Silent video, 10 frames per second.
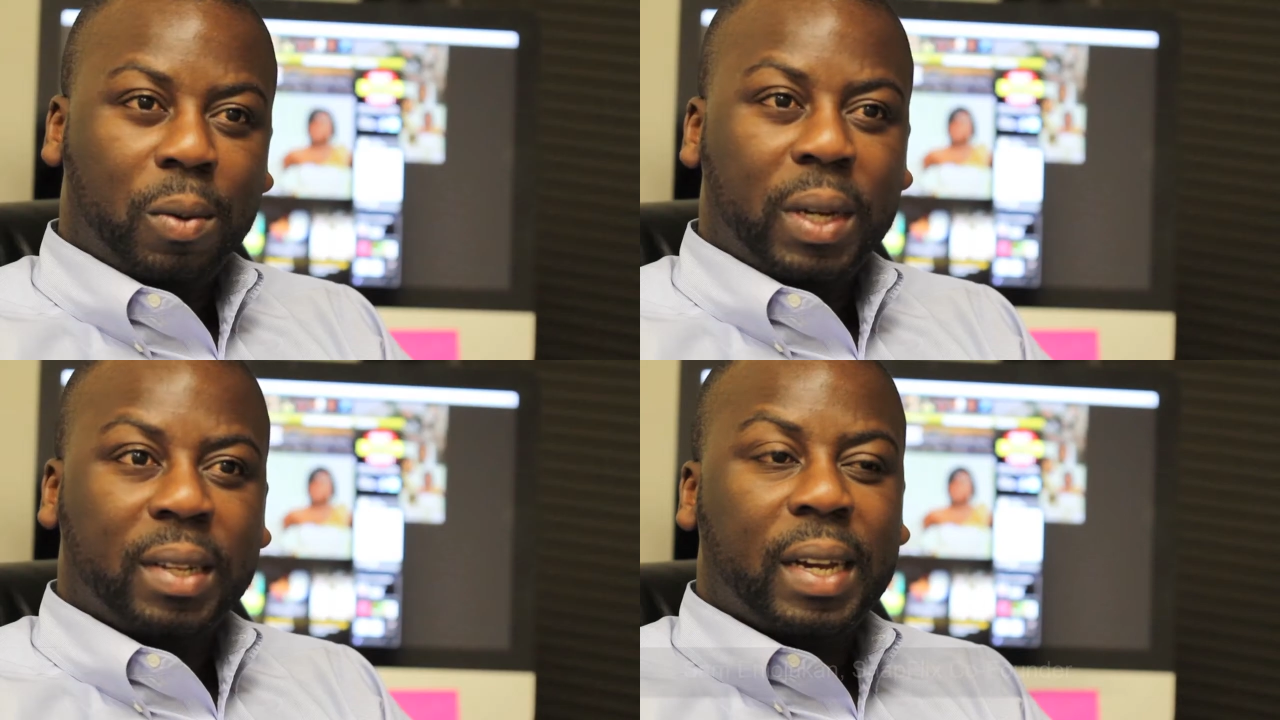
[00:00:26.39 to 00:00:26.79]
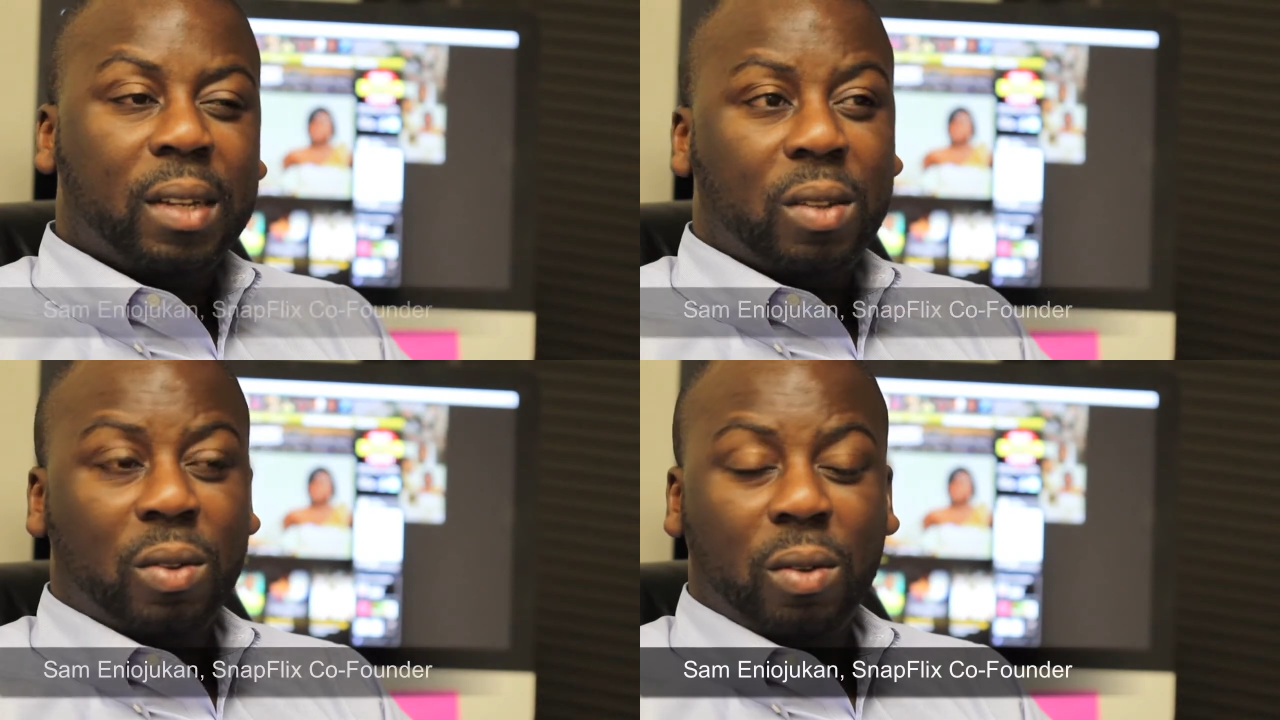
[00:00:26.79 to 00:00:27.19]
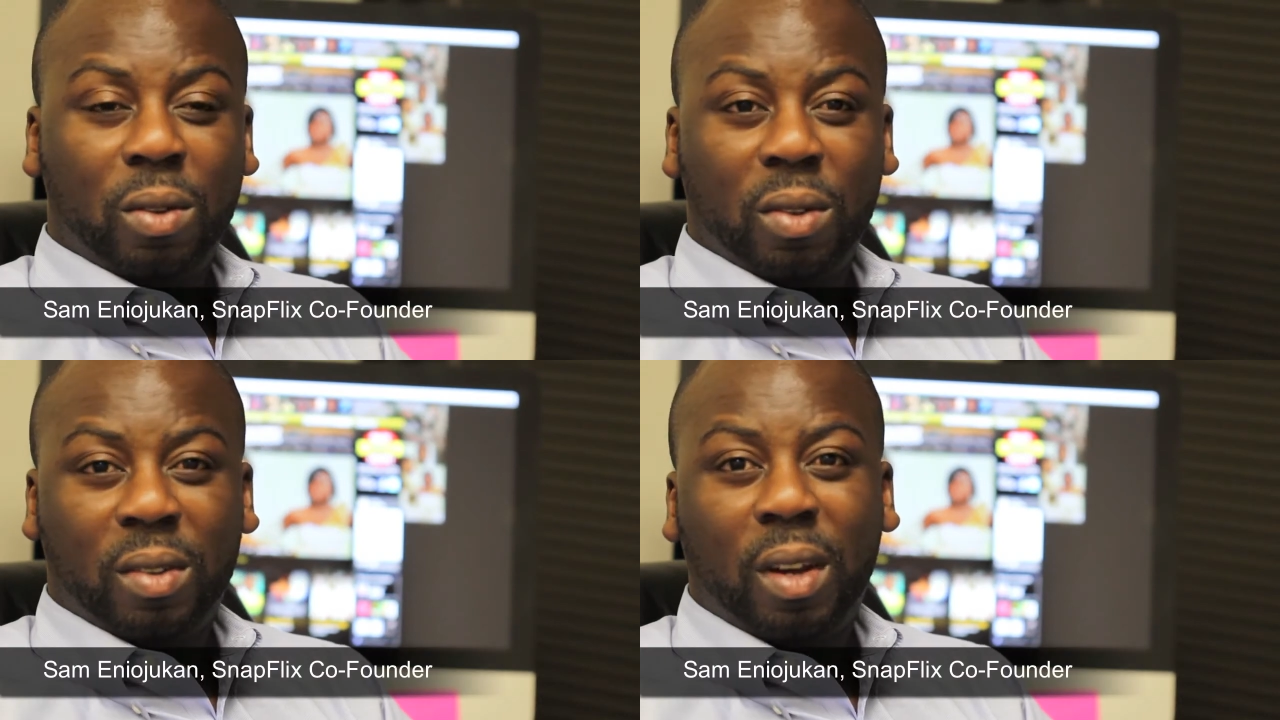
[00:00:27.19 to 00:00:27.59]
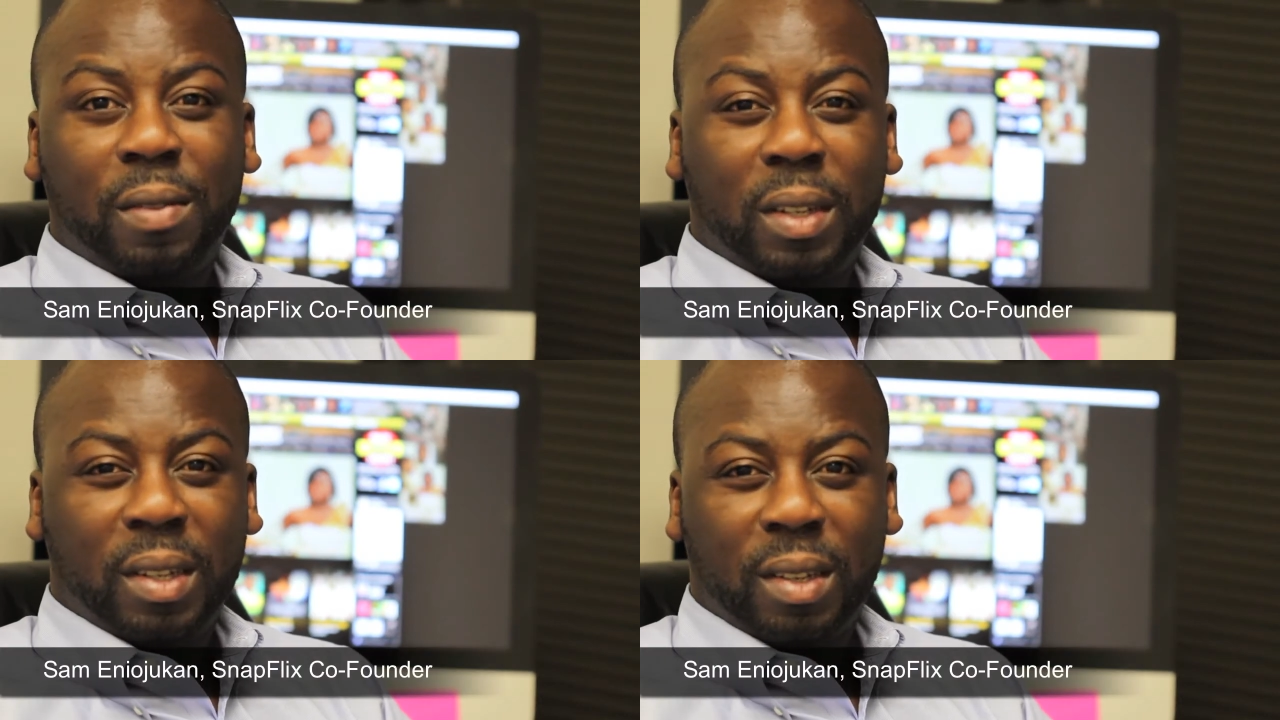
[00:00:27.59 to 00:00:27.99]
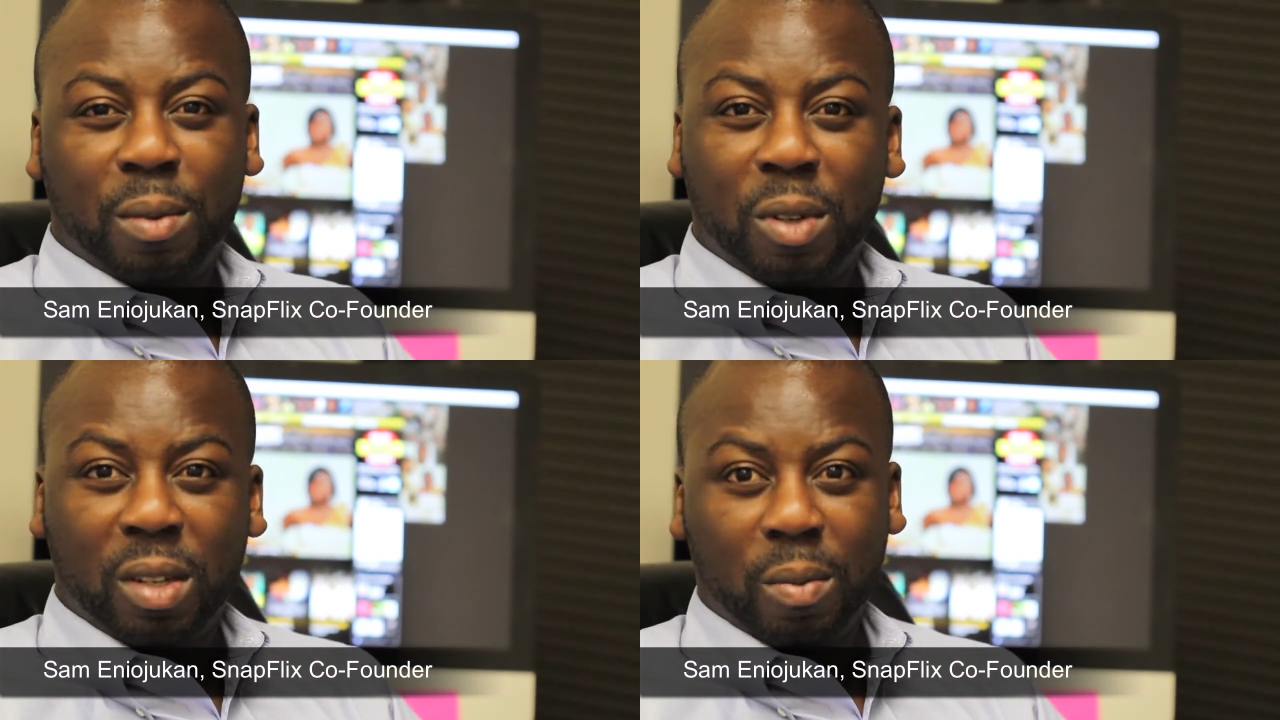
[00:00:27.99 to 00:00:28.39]
we intend to solve the
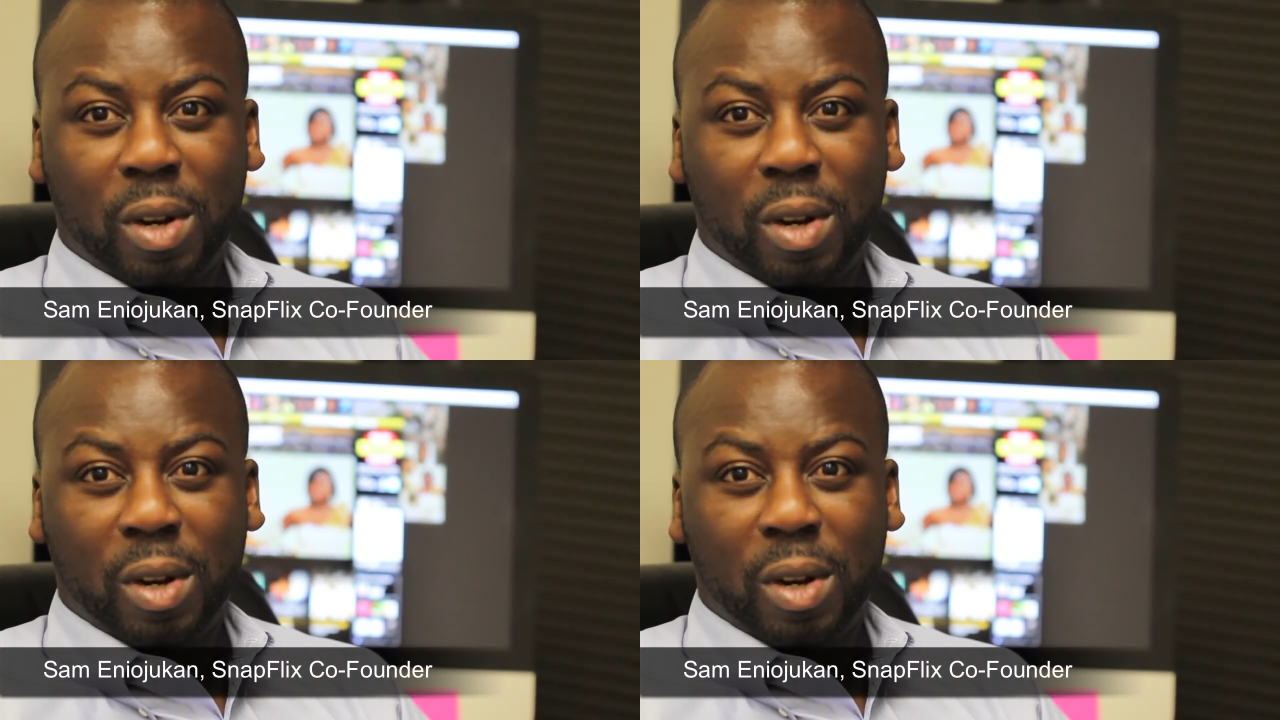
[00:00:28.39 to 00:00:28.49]
distribution